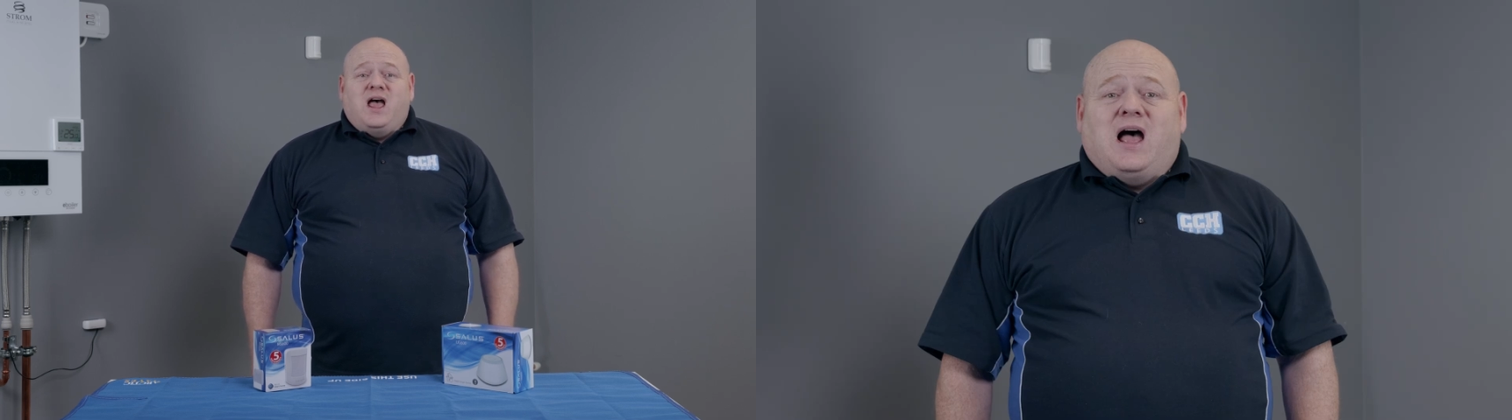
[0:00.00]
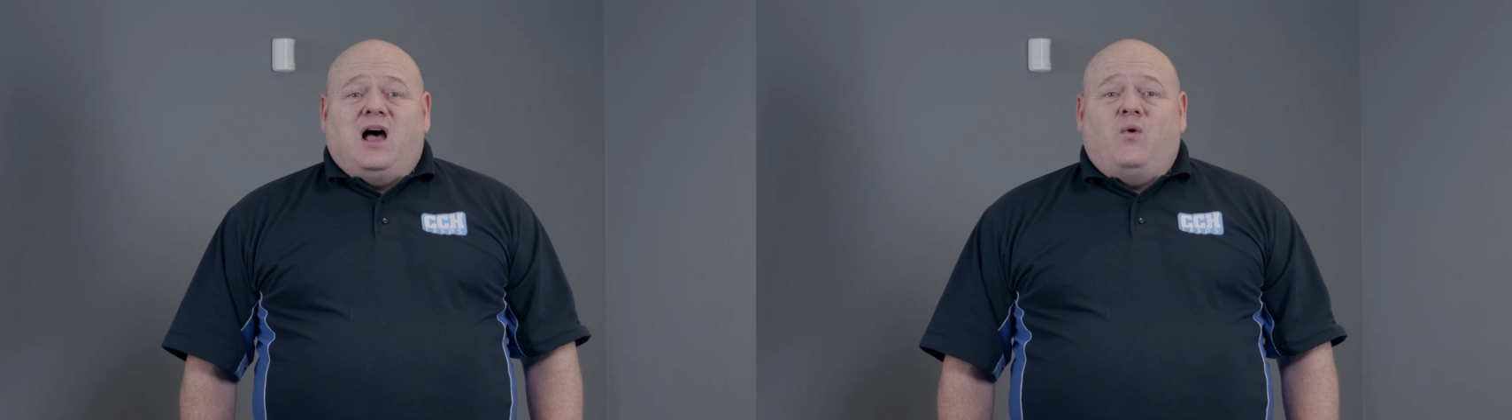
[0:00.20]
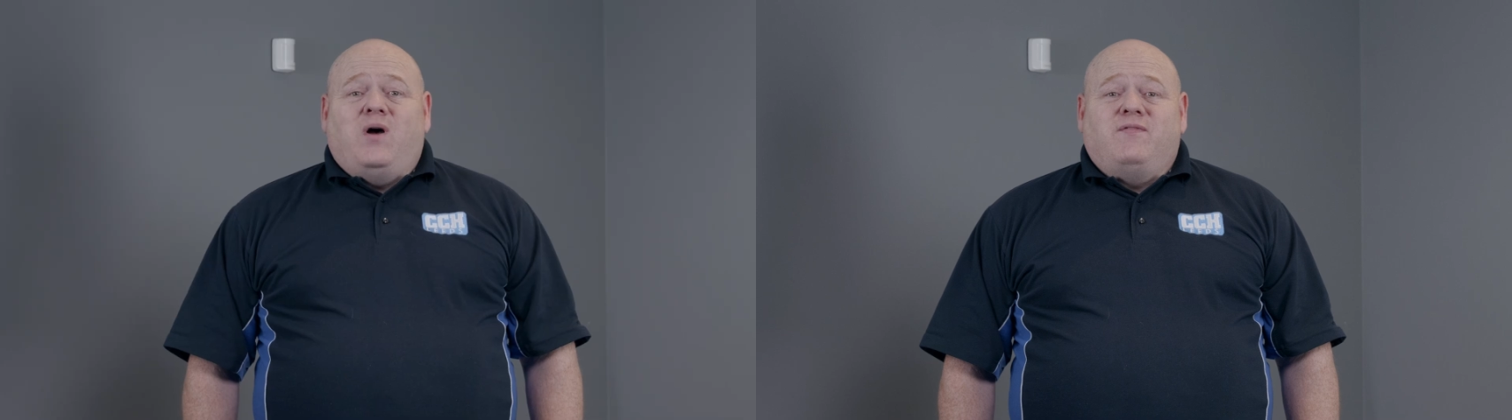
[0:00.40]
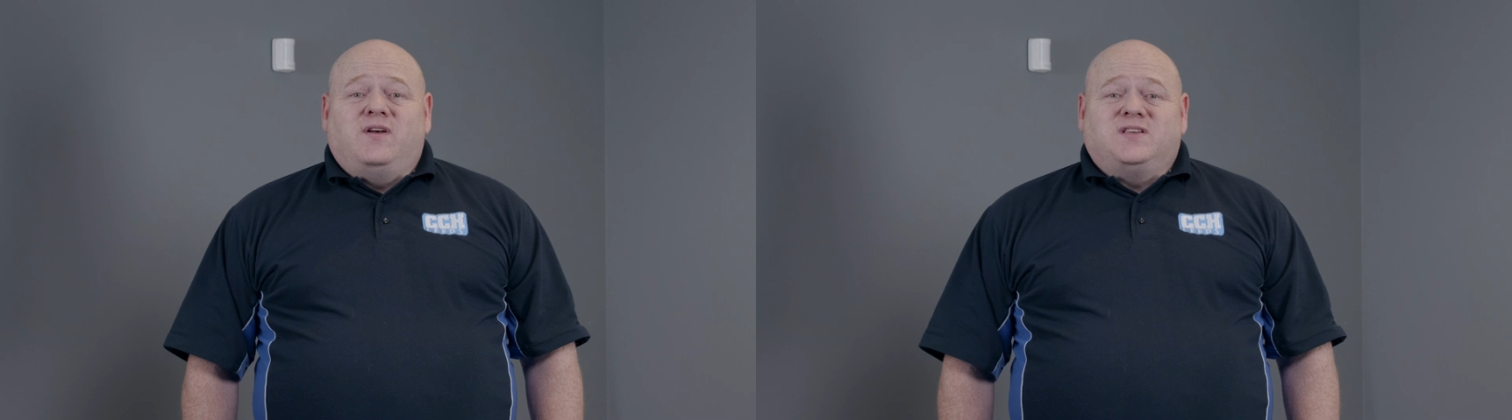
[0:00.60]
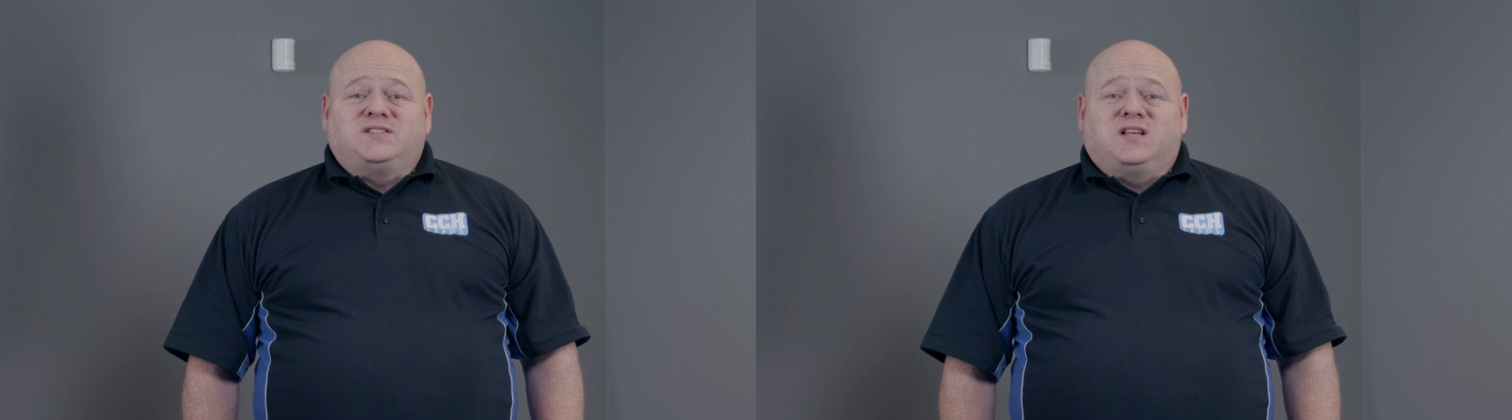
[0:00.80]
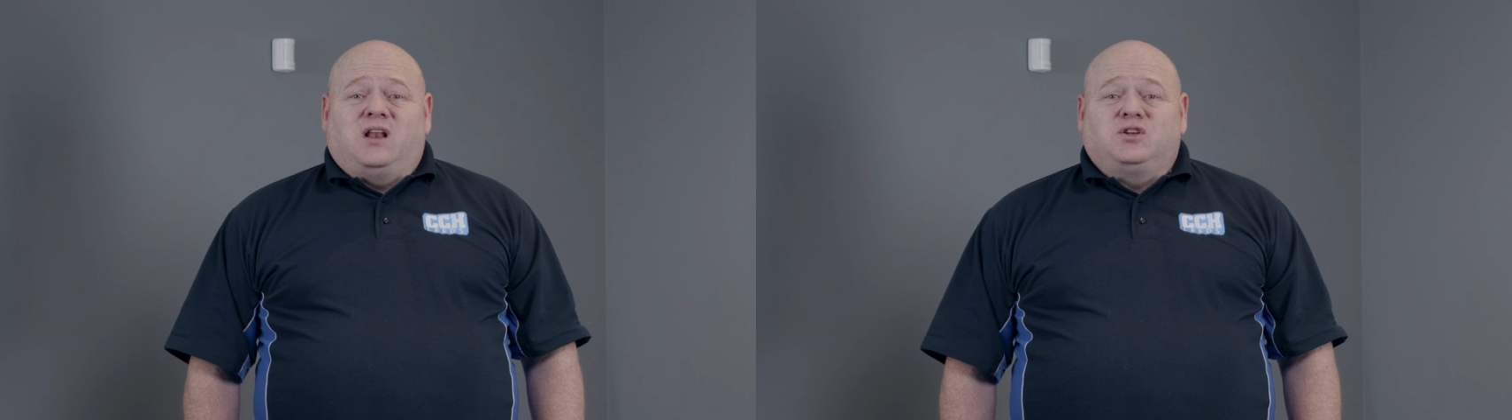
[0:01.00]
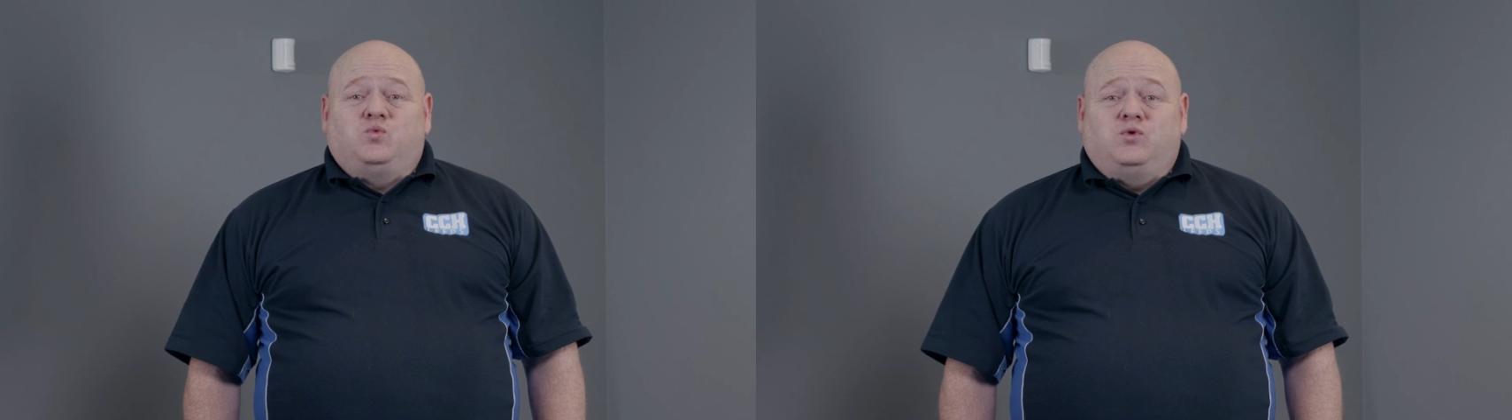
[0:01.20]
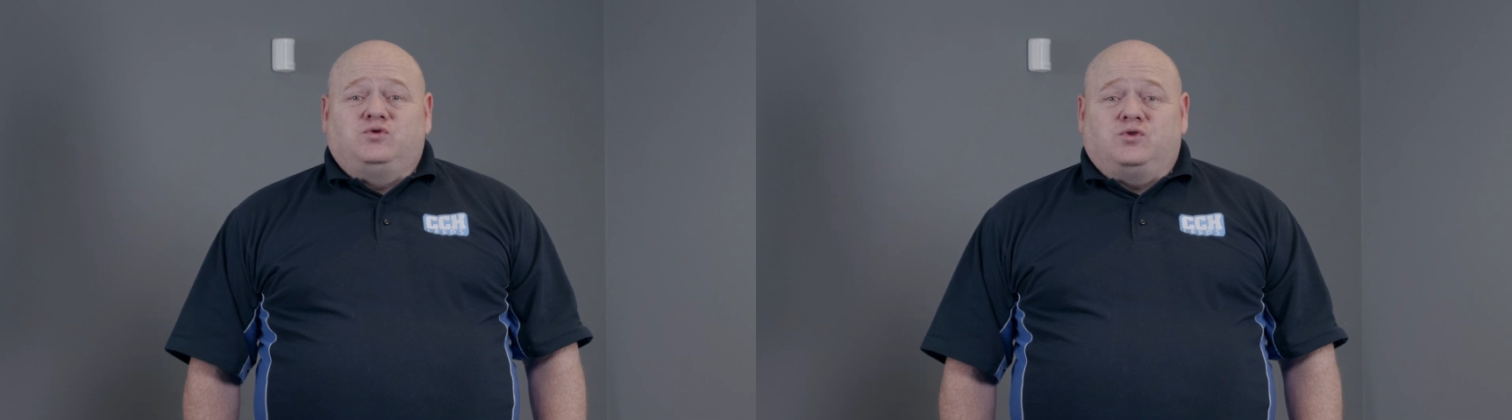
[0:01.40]
However, the Salus
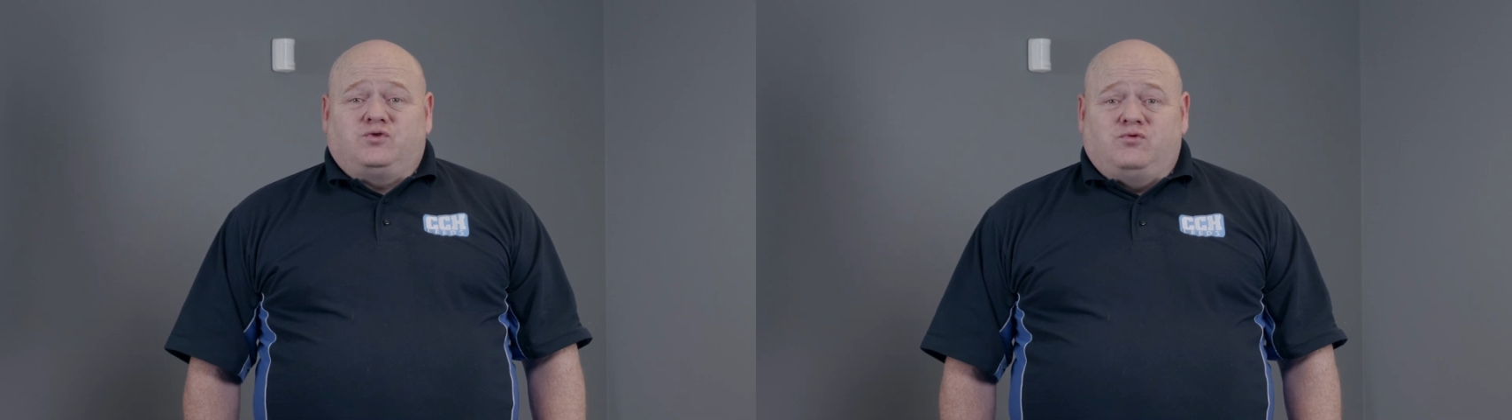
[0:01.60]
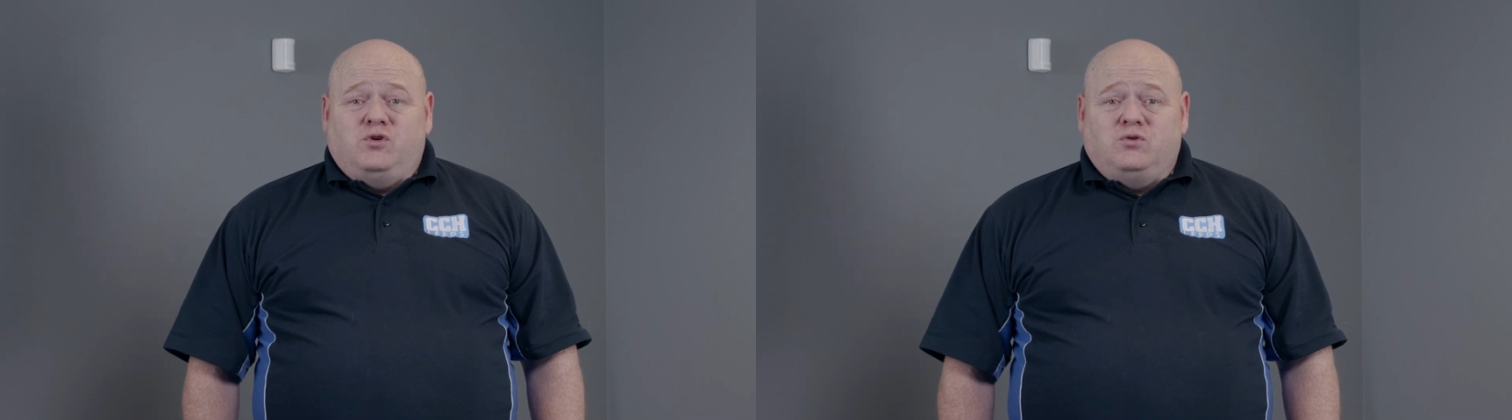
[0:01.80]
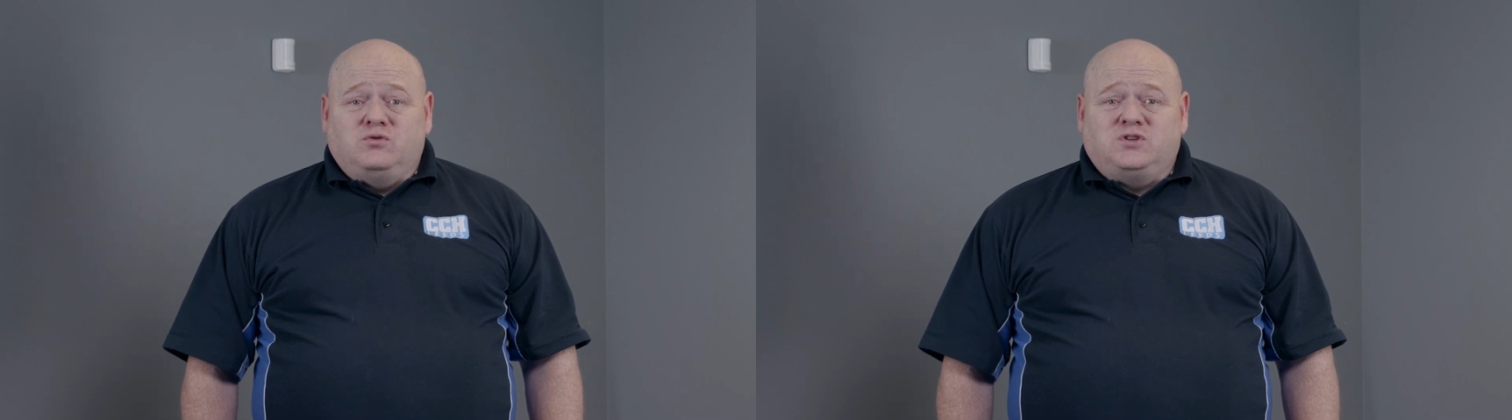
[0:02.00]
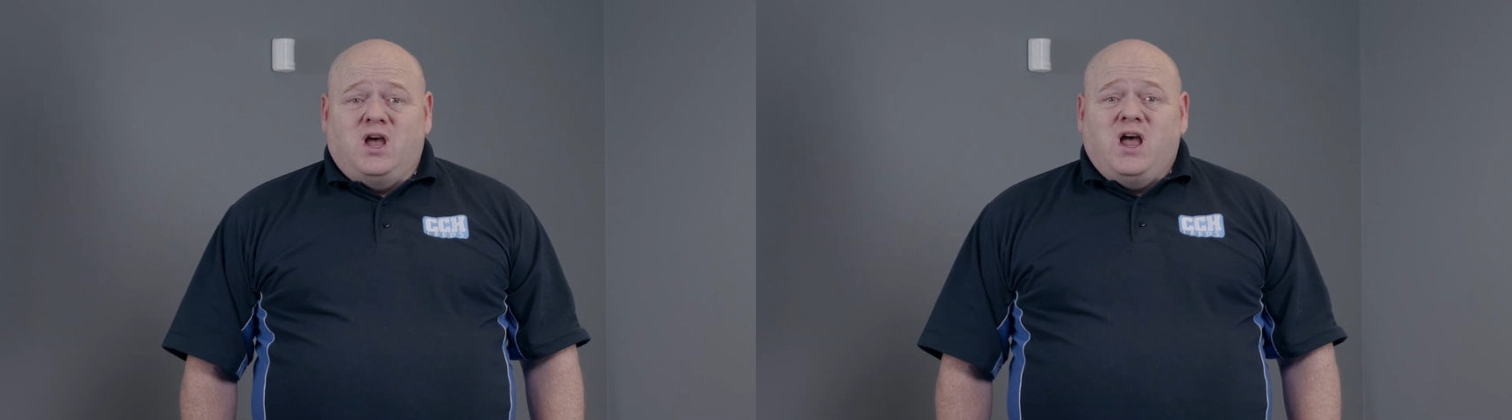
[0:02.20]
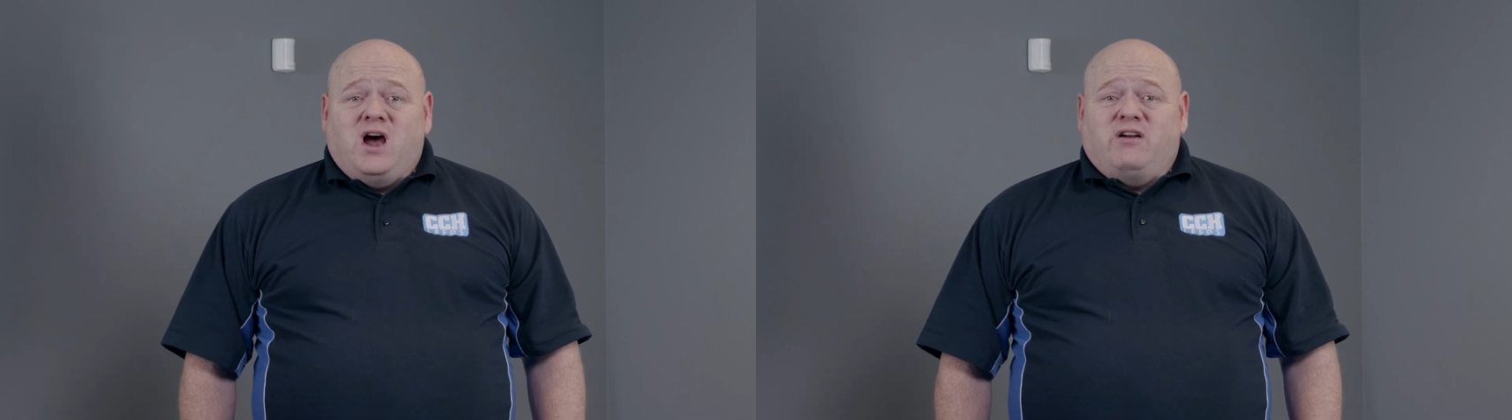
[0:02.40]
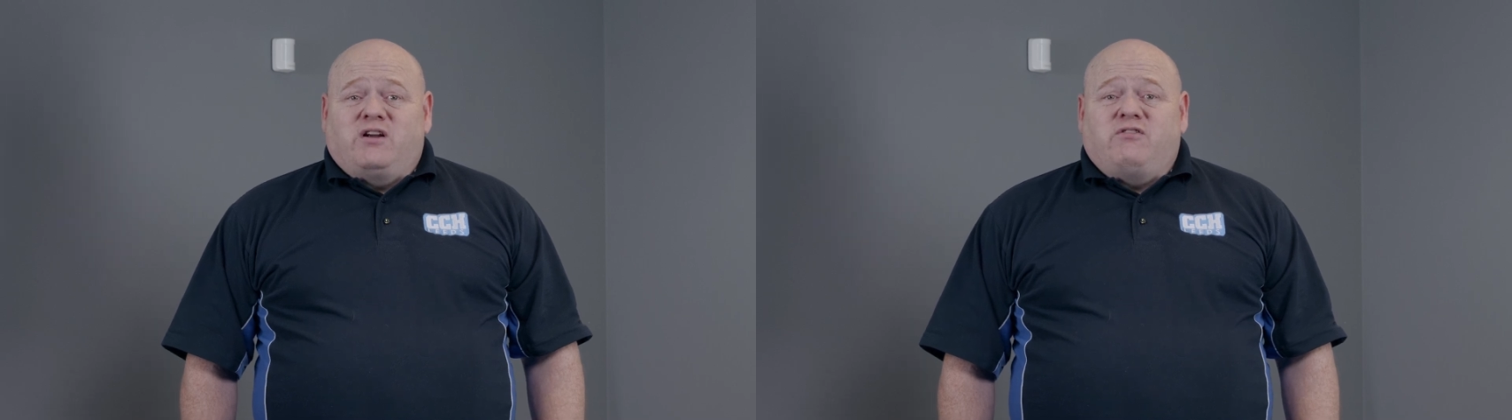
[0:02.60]
OneTouch rules are a